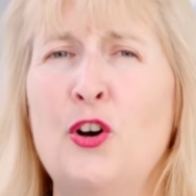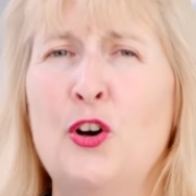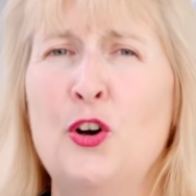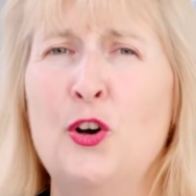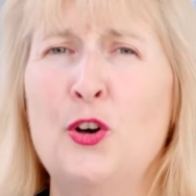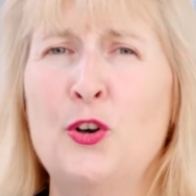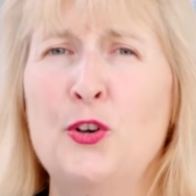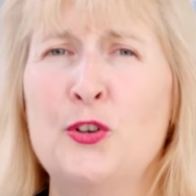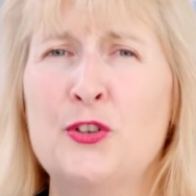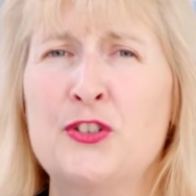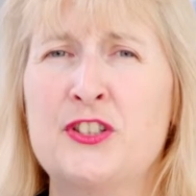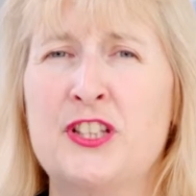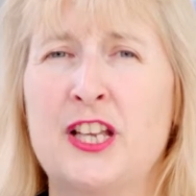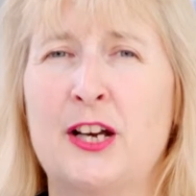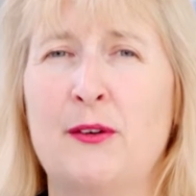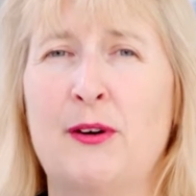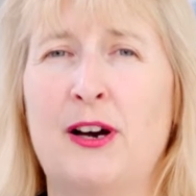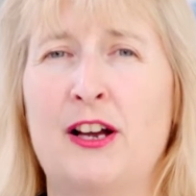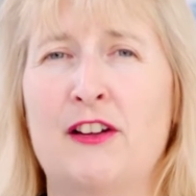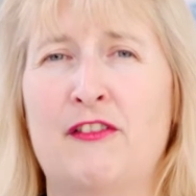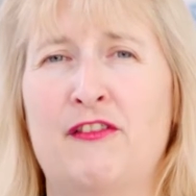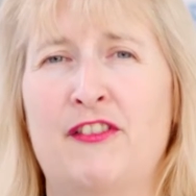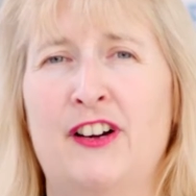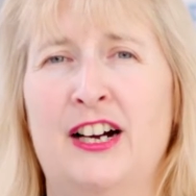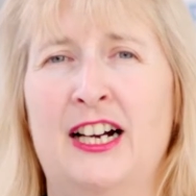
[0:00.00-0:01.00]
Also,
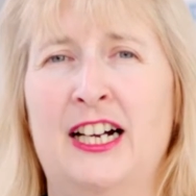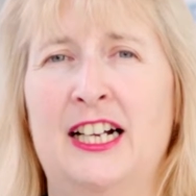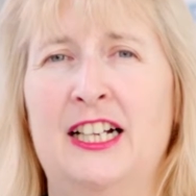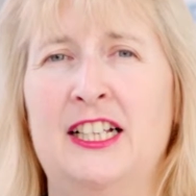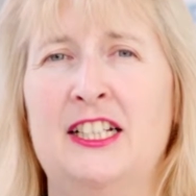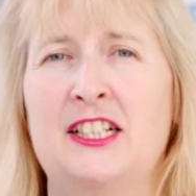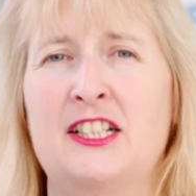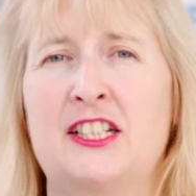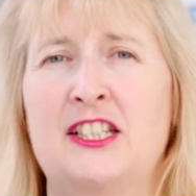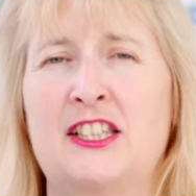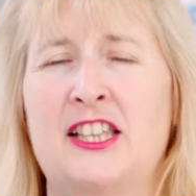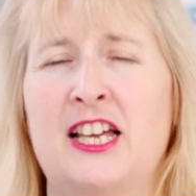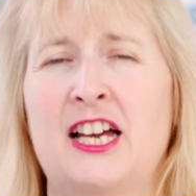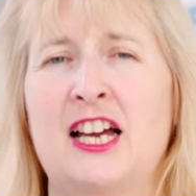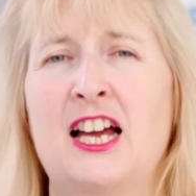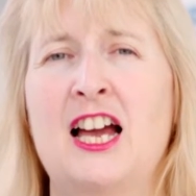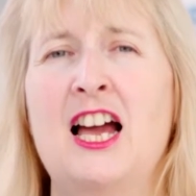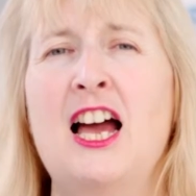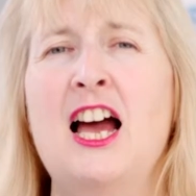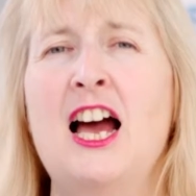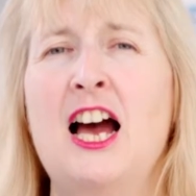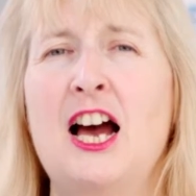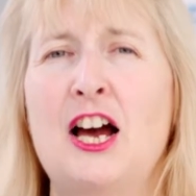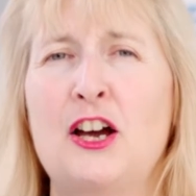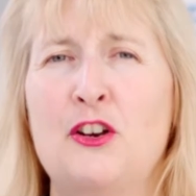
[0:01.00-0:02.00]
I find
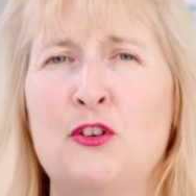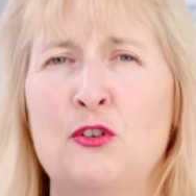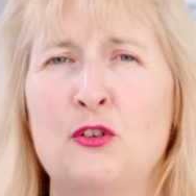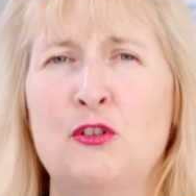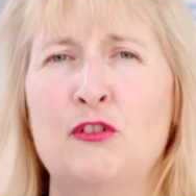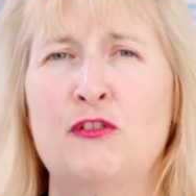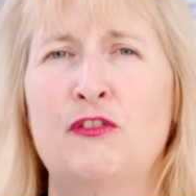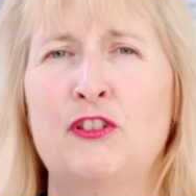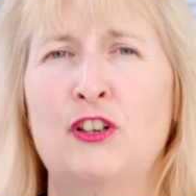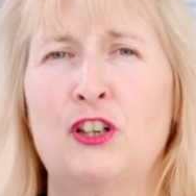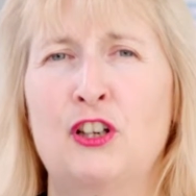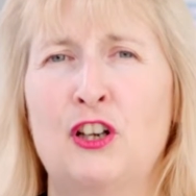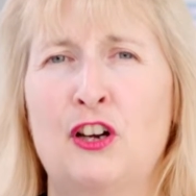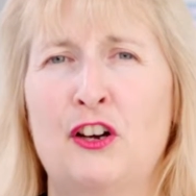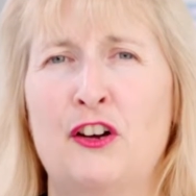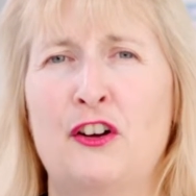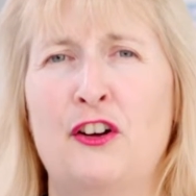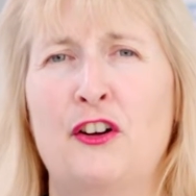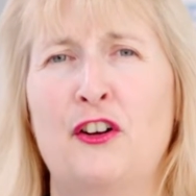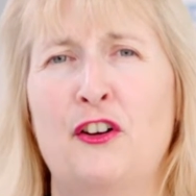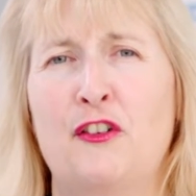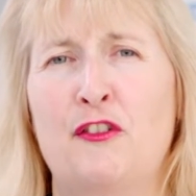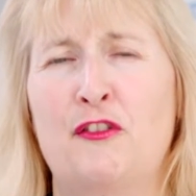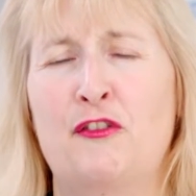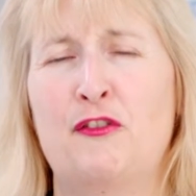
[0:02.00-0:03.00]
that an awful
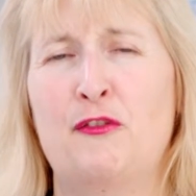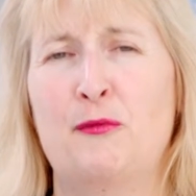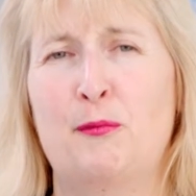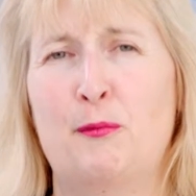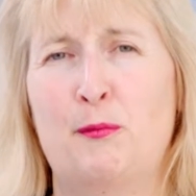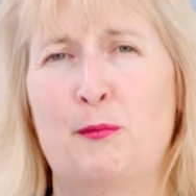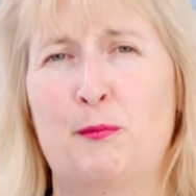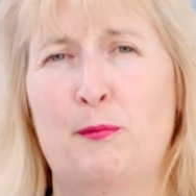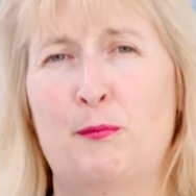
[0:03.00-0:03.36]
lot of